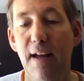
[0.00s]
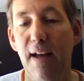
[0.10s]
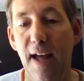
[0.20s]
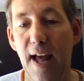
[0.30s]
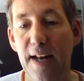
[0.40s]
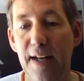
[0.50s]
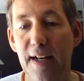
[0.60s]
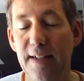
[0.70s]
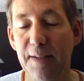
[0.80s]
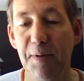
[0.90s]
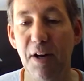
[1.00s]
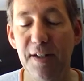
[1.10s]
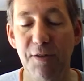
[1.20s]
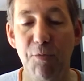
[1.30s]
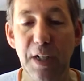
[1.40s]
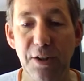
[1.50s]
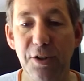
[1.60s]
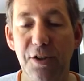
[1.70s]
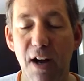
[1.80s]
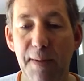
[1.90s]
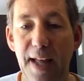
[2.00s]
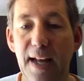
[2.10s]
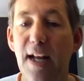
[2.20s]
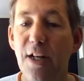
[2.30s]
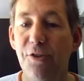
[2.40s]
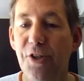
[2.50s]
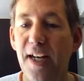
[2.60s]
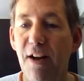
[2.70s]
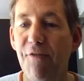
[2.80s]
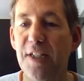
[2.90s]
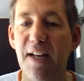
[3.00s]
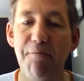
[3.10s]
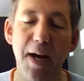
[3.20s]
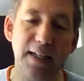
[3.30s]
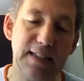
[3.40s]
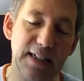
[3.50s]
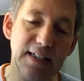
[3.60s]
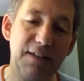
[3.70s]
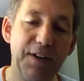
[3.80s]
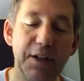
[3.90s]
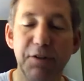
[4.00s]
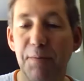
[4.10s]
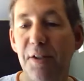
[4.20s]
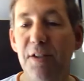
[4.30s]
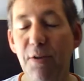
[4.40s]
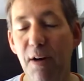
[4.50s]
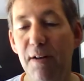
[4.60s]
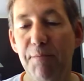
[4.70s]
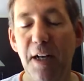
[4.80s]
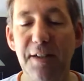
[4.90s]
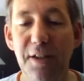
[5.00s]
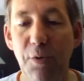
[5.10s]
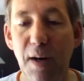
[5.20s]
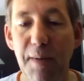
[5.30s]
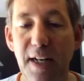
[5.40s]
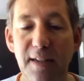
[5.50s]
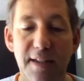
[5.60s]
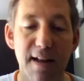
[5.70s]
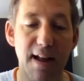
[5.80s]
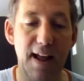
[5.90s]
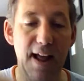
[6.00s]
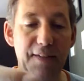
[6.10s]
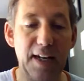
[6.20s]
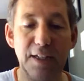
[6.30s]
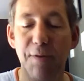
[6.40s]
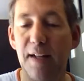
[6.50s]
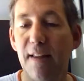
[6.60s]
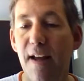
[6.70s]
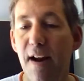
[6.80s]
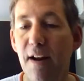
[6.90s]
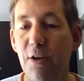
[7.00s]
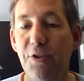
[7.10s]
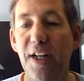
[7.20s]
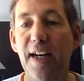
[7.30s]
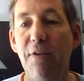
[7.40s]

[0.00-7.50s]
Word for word: And uh, does a really good job of that. So check it out for seven bucks. The link's in the video description, 200 bucks in 20 minutes. And the link's right there. Go check it out.